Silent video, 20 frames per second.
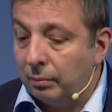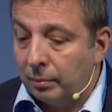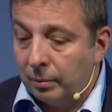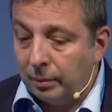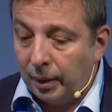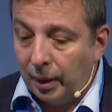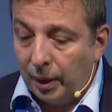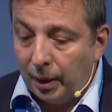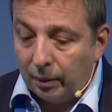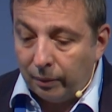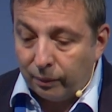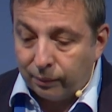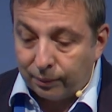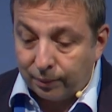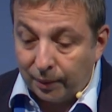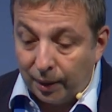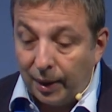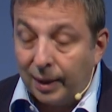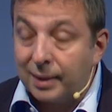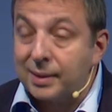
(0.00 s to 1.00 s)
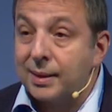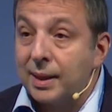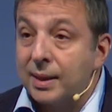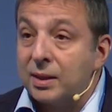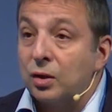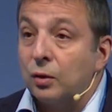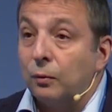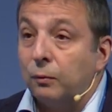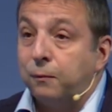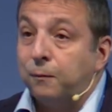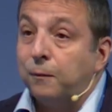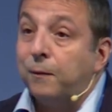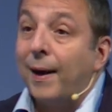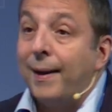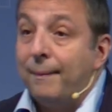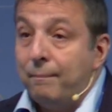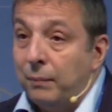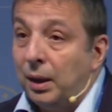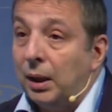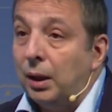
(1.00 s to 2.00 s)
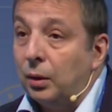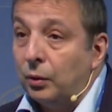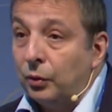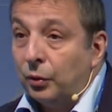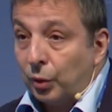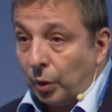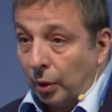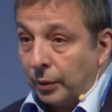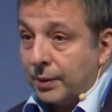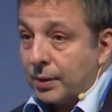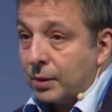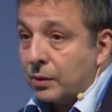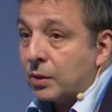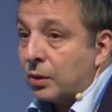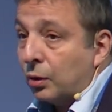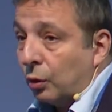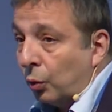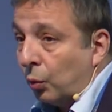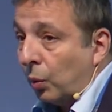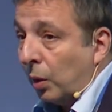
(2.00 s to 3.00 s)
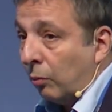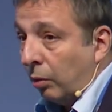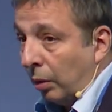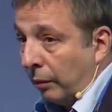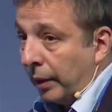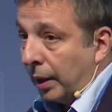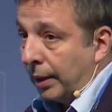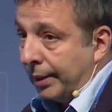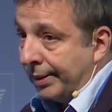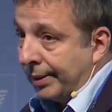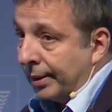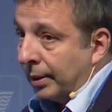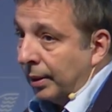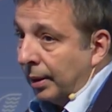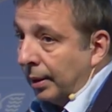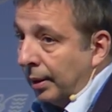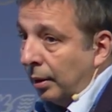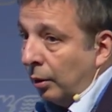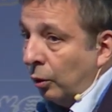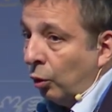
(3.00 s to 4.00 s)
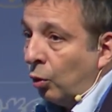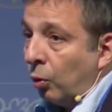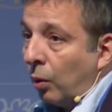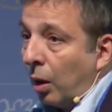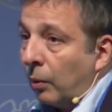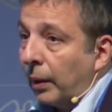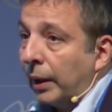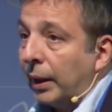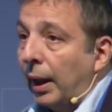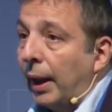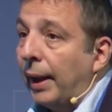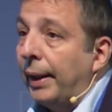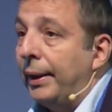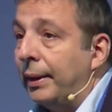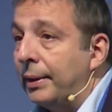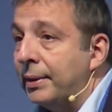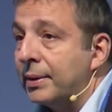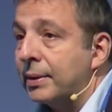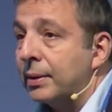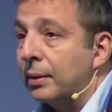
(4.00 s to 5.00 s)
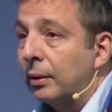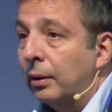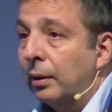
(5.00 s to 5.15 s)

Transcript: in excess of 5 million tons of CO2 equivalent to our clients,